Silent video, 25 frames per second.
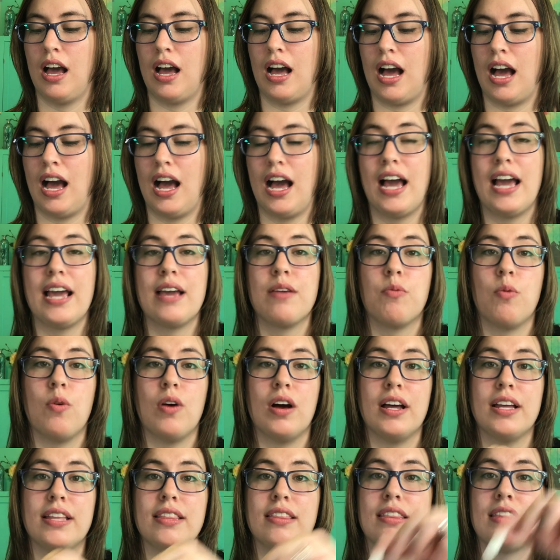I
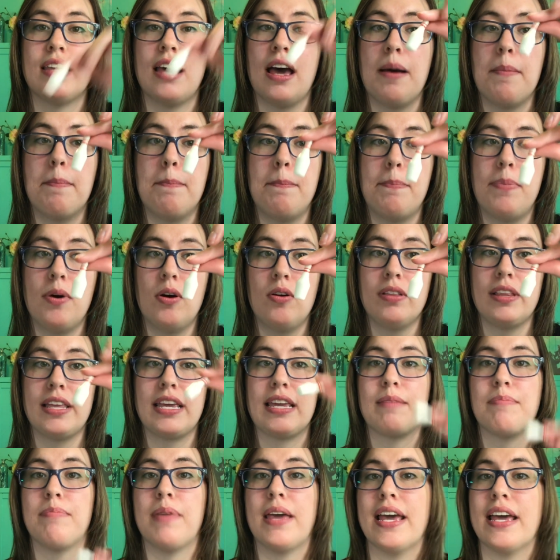want the
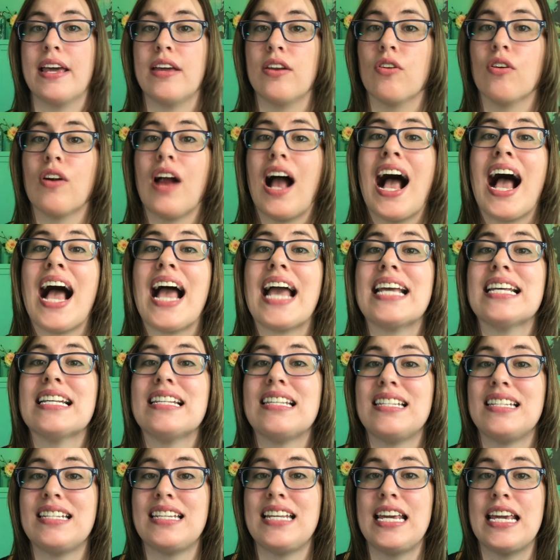bowling pin, or I
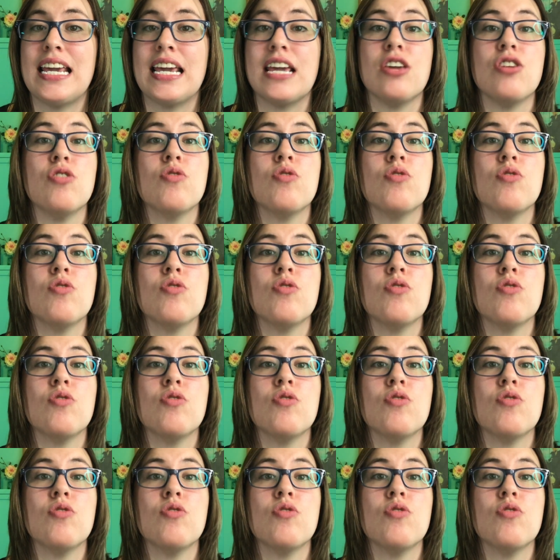see.